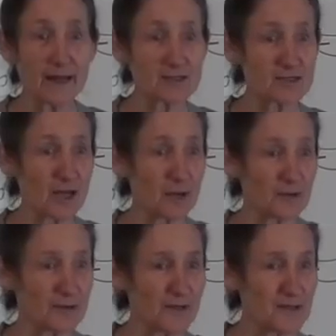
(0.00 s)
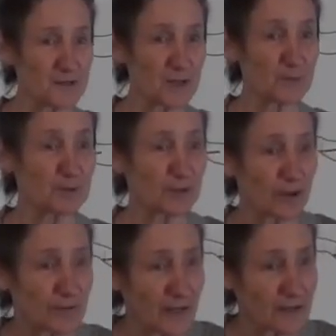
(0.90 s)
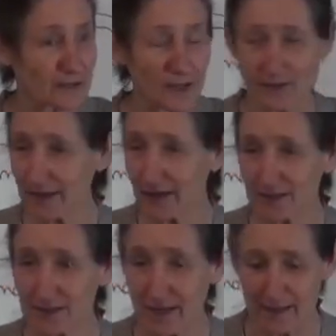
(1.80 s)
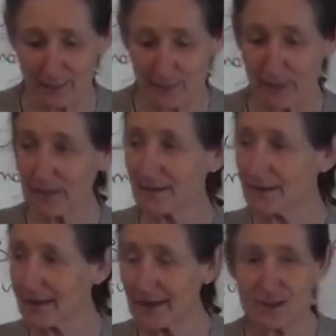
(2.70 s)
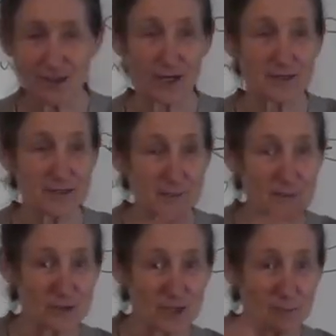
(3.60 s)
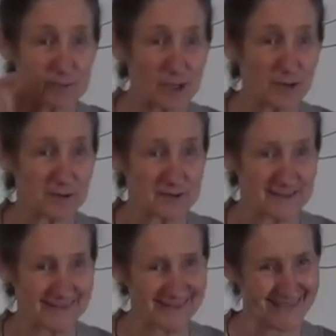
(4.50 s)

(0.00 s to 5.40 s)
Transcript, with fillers: next toe. So he put it on that toe. The next day it appeared in the next toe. It seemed to jump toes.